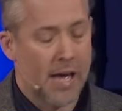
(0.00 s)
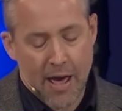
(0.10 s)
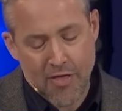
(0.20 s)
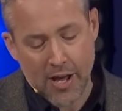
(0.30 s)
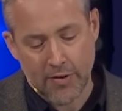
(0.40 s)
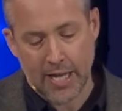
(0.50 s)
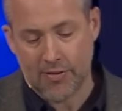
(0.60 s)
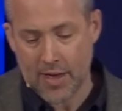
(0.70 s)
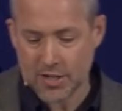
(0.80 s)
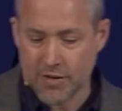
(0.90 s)
I think of it
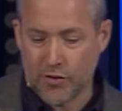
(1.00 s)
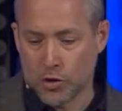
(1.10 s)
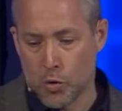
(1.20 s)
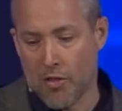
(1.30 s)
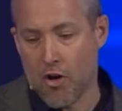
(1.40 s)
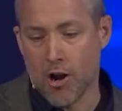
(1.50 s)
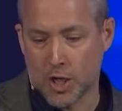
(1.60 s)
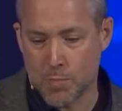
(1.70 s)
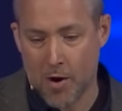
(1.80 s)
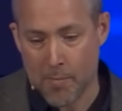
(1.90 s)
like this if you'll do a thought
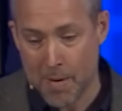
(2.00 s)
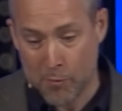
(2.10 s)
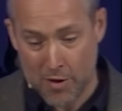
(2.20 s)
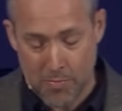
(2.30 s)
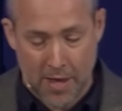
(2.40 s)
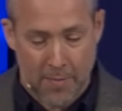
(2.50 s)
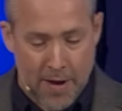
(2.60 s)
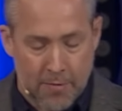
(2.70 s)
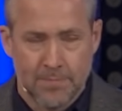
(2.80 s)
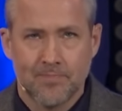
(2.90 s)
experiment with me
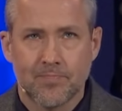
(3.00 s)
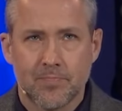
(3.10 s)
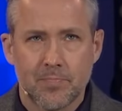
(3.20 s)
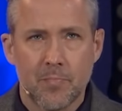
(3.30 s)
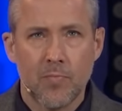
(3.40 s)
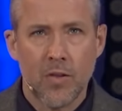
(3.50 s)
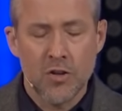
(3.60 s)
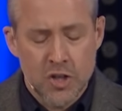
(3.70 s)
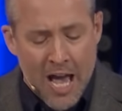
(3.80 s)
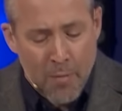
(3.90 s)
about
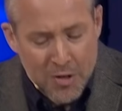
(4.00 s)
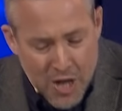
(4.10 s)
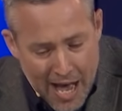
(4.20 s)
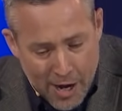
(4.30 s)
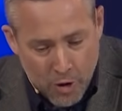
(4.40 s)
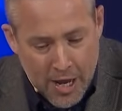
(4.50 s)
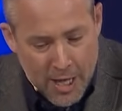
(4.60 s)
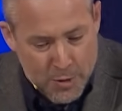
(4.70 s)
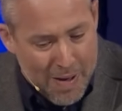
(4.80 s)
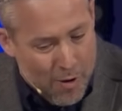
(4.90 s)
just how much higher
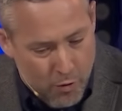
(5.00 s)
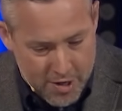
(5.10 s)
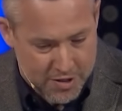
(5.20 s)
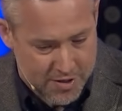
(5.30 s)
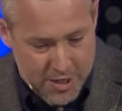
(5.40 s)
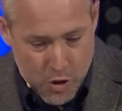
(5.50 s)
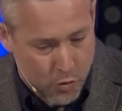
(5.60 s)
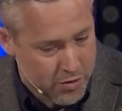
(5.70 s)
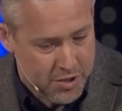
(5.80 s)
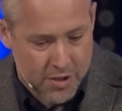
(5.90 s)
God's power is than
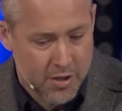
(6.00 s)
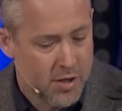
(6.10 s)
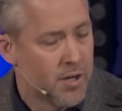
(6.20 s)
yours,